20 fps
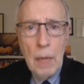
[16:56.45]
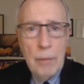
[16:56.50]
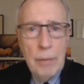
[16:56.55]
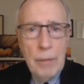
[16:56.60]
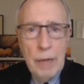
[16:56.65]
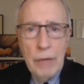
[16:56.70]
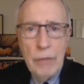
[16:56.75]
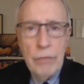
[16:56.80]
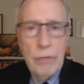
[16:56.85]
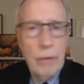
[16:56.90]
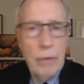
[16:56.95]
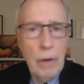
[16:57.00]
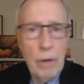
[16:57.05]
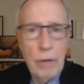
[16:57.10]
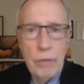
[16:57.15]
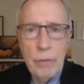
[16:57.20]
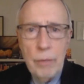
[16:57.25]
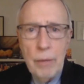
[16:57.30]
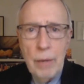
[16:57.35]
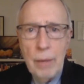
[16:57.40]
Yes, there are
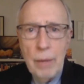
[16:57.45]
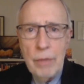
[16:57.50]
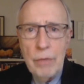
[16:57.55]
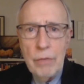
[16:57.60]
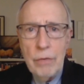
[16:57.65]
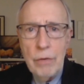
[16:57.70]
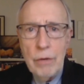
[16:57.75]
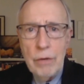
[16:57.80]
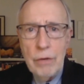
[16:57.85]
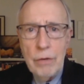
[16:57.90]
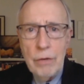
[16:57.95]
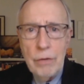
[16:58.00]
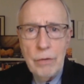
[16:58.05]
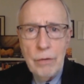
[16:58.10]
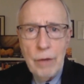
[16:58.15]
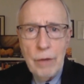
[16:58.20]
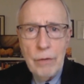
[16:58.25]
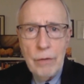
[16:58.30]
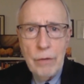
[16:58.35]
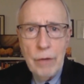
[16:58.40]
some demonstrations
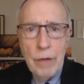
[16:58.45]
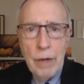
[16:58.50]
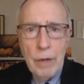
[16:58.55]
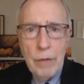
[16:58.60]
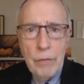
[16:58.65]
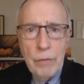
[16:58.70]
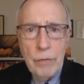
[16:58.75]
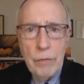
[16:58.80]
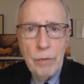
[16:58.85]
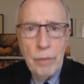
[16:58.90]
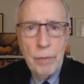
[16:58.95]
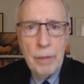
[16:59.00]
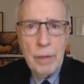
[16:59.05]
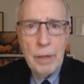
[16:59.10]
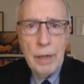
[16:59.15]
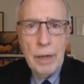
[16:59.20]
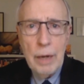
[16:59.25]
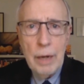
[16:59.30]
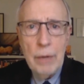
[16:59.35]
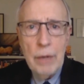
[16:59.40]
outside of some of the
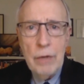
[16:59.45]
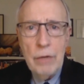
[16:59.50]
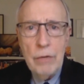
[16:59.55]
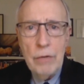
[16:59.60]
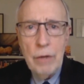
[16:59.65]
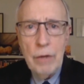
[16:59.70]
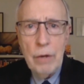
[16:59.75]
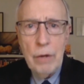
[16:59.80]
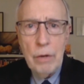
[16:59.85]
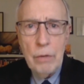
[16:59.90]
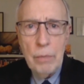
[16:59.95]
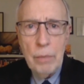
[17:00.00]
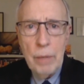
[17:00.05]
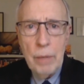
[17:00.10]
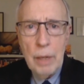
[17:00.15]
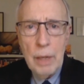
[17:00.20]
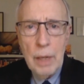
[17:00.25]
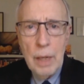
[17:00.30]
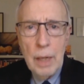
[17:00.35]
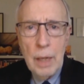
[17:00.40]
counting centers,
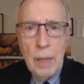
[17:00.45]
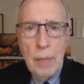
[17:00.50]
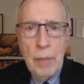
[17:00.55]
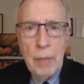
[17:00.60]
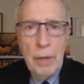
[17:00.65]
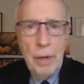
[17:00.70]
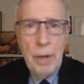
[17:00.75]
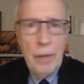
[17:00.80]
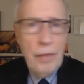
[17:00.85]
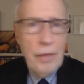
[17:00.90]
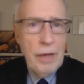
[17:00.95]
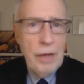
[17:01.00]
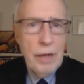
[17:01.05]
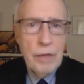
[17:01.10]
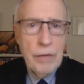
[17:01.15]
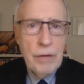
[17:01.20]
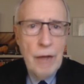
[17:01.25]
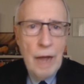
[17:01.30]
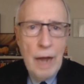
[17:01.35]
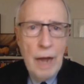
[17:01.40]
but nothing
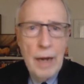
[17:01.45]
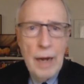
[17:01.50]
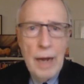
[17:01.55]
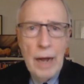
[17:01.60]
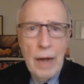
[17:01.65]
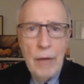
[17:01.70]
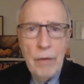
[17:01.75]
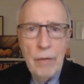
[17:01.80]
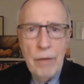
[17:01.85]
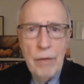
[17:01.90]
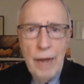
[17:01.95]
has gotten out of